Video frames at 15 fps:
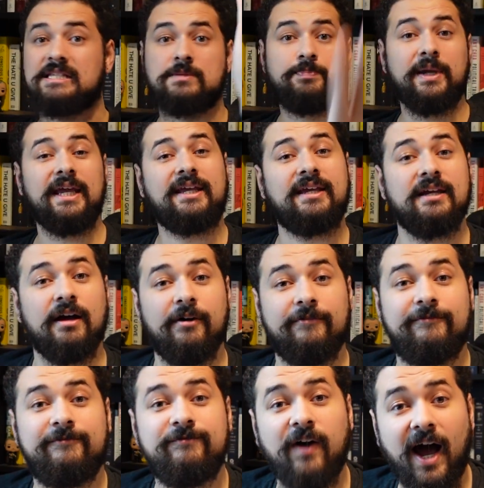speaking of
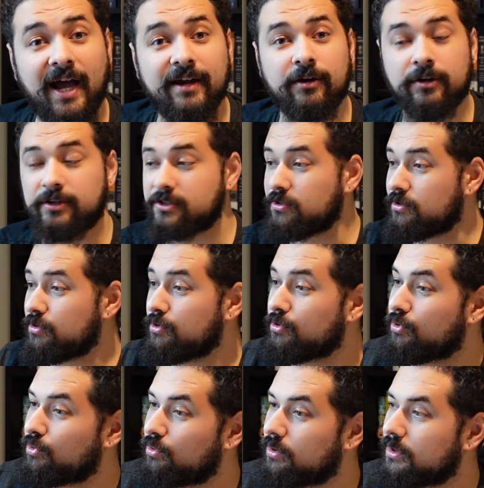fire,
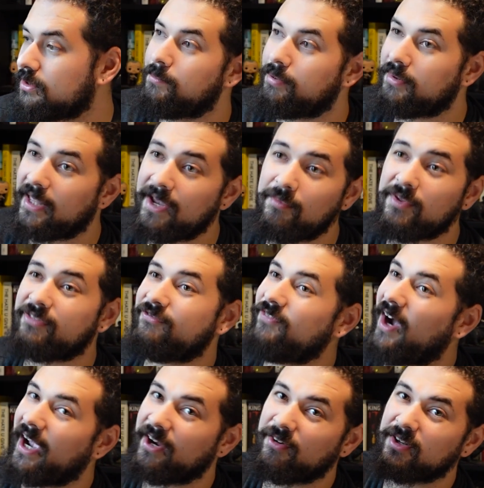you play with
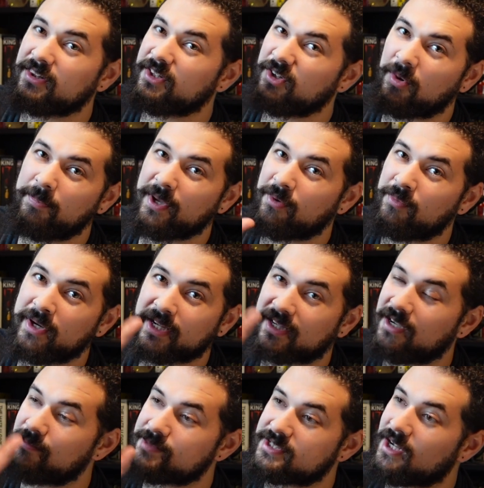fire a little bit when it
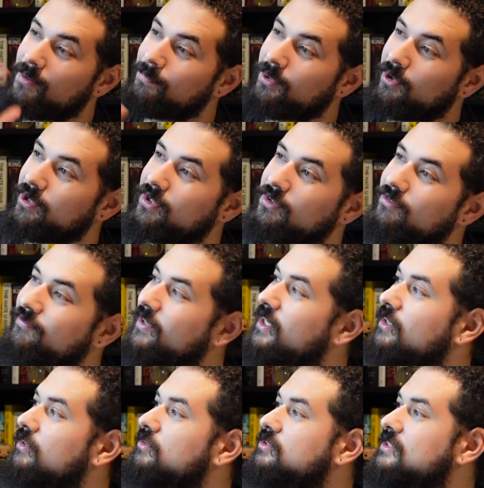comes to uploading your
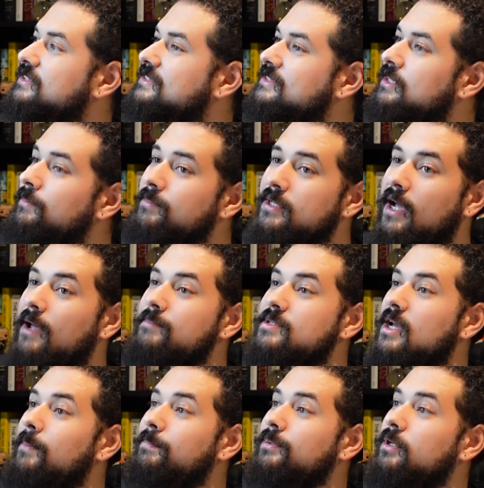videos and sometimes
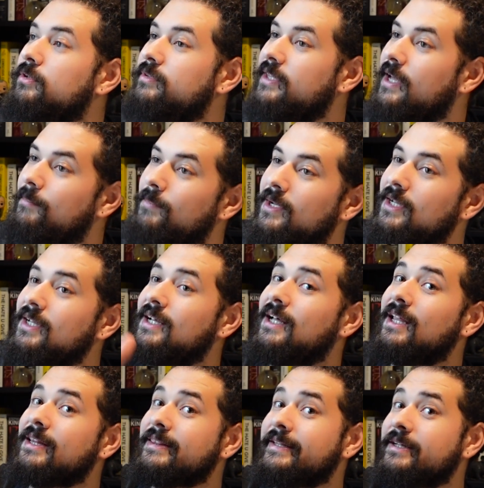upload them
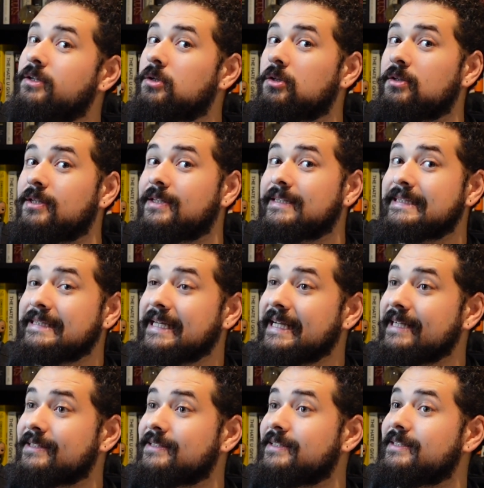a little
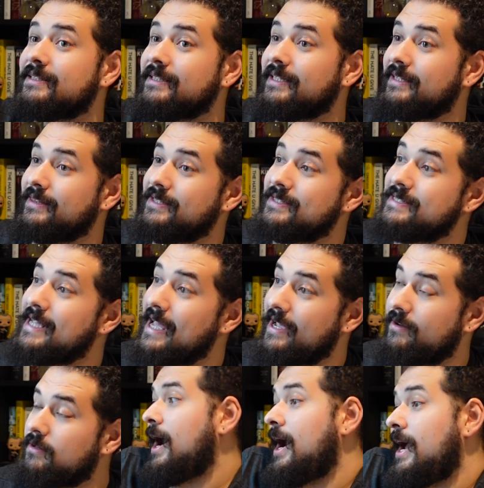late in the
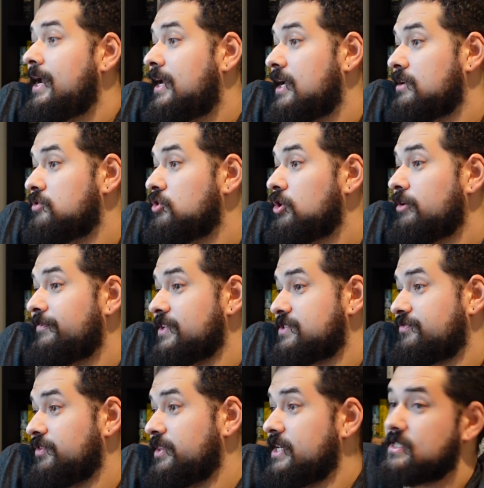day. I get nervous
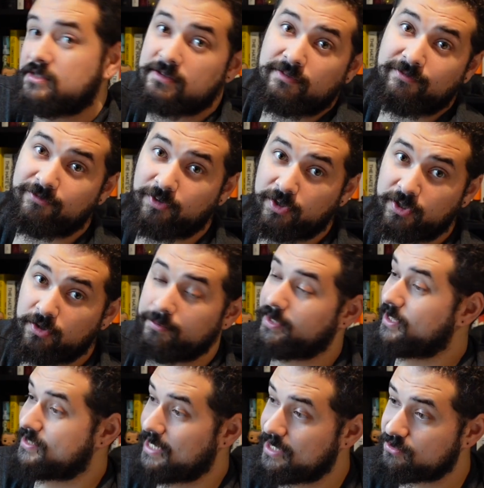for this for you
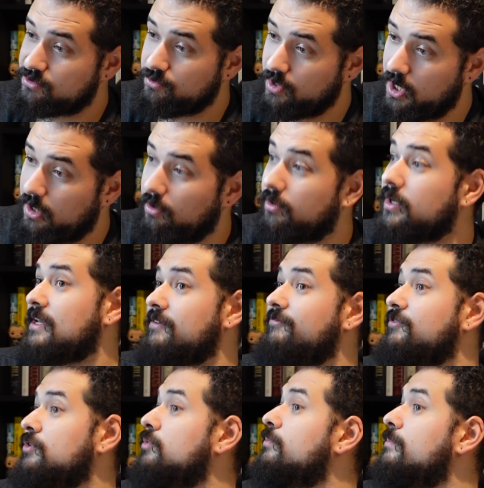because as you know,
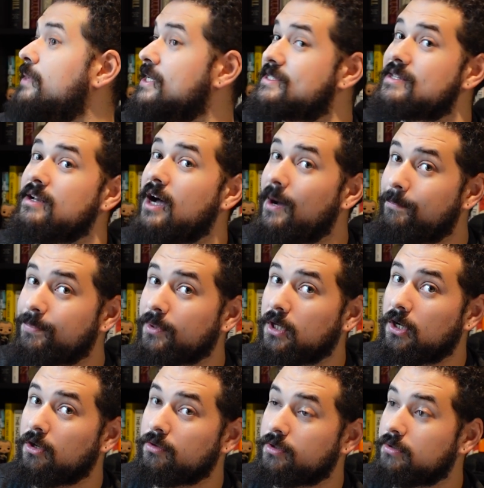if you miss an
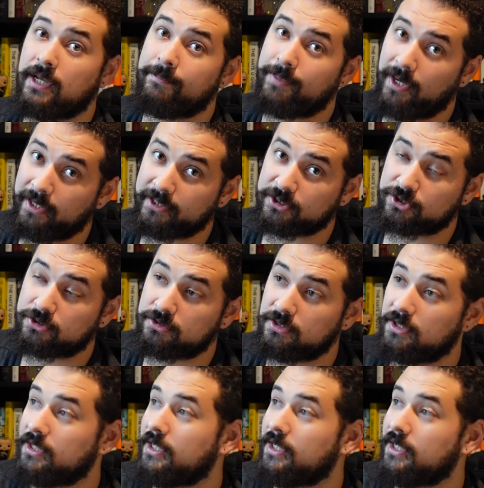upload, get punished.